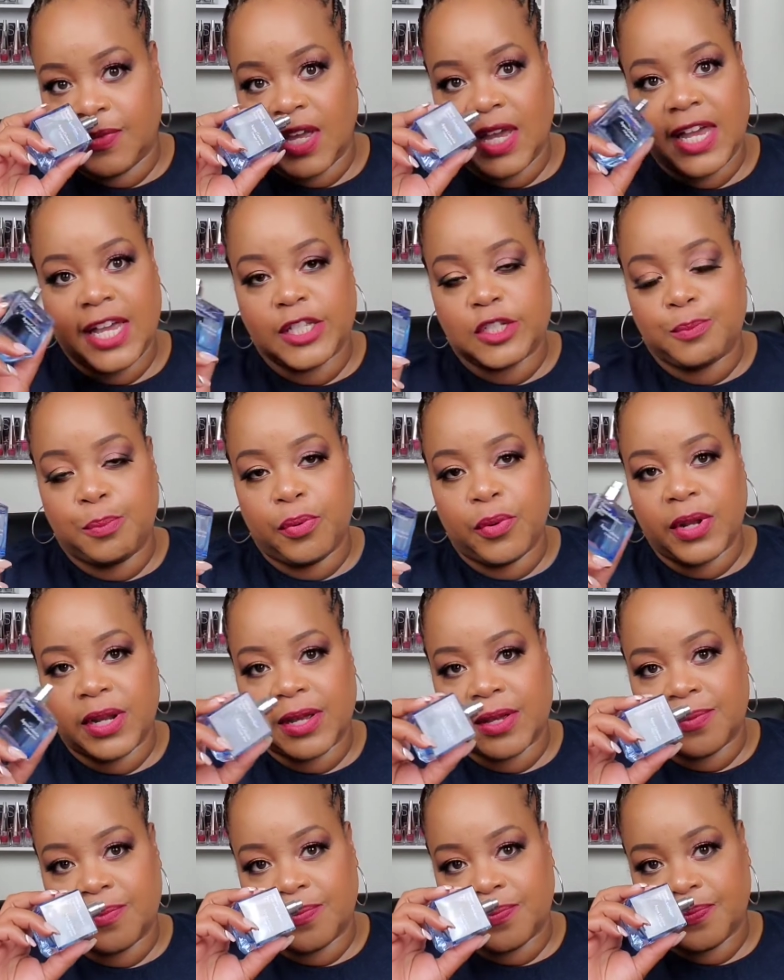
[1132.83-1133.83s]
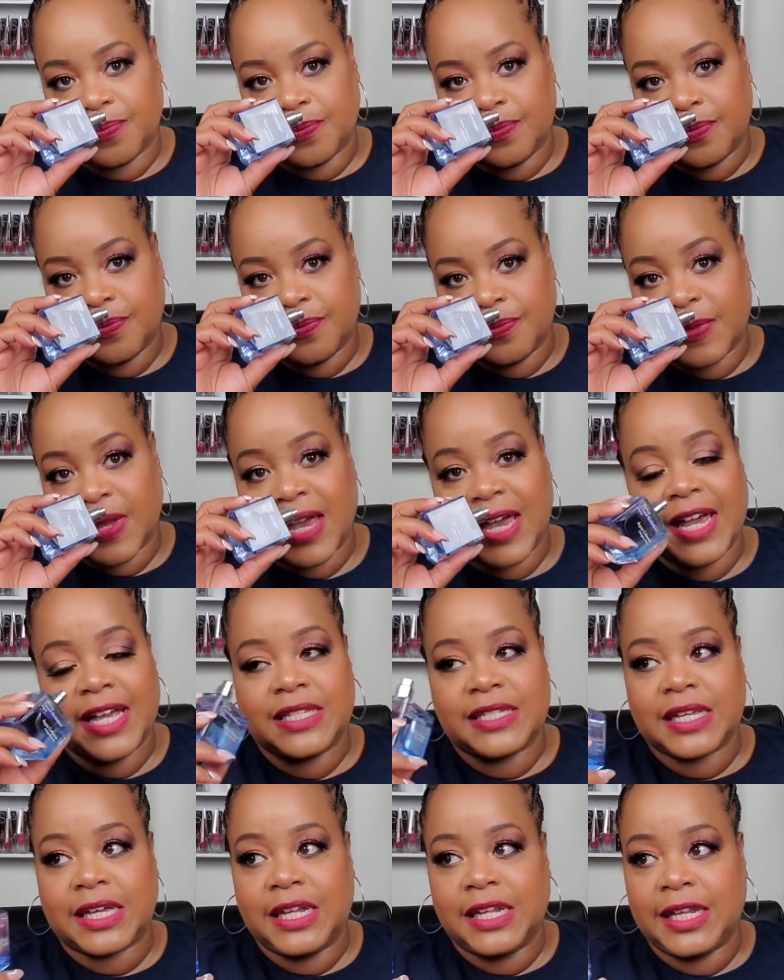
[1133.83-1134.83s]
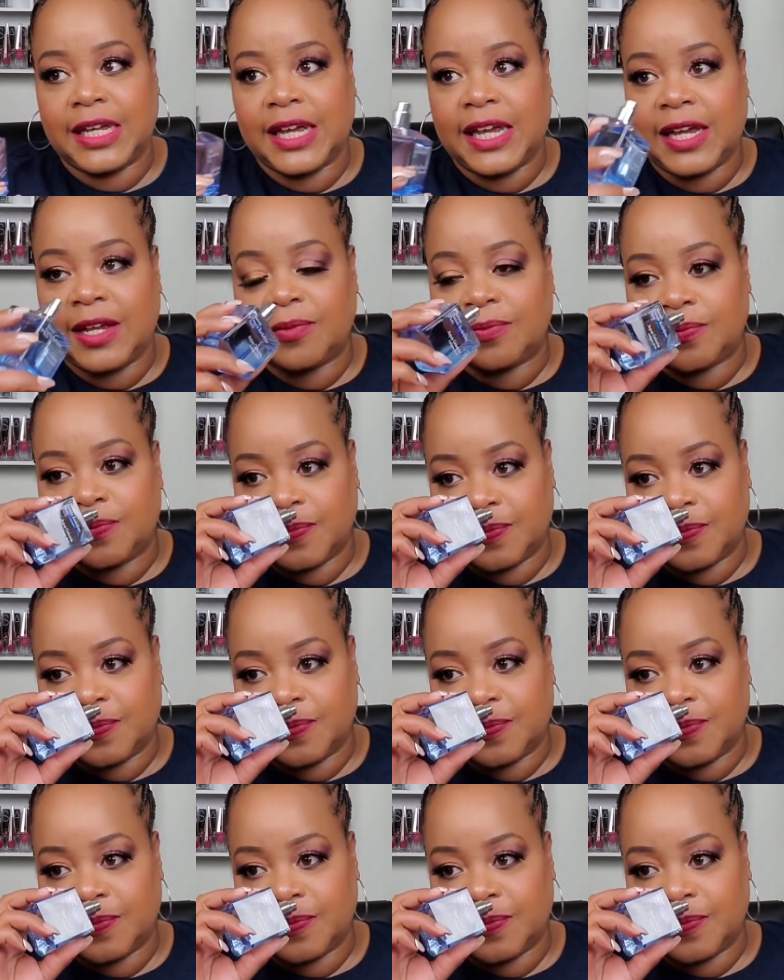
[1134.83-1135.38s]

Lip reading: It's pretty, it's clean,